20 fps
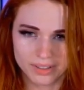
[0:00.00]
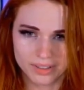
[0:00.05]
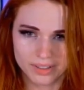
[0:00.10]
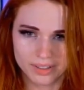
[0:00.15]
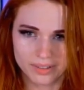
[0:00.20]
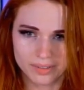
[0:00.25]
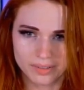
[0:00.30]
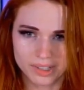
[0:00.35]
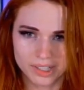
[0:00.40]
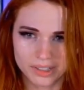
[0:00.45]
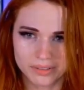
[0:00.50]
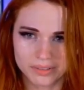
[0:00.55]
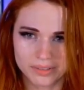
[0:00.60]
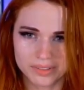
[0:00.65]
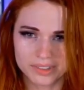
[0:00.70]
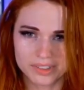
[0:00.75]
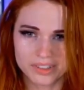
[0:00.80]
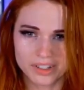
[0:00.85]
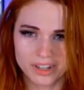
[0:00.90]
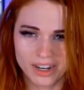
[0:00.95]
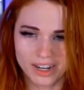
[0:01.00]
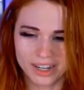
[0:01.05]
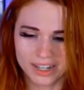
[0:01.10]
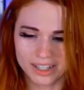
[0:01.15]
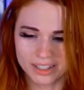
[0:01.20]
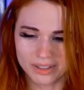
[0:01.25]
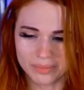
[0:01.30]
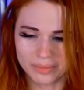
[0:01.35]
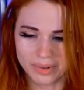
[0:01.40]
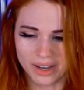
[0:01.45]
What are you even talking
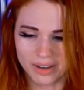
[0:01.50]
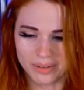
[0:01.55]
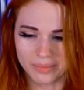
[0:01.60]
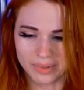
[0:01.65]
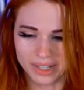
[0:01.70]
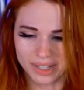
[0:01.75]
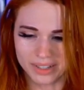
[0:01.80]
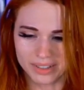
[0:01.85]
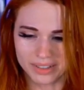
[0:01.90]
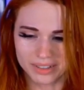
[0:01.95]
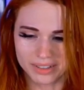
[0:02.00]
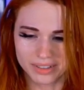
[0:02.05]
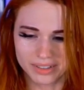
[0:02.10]
about, man?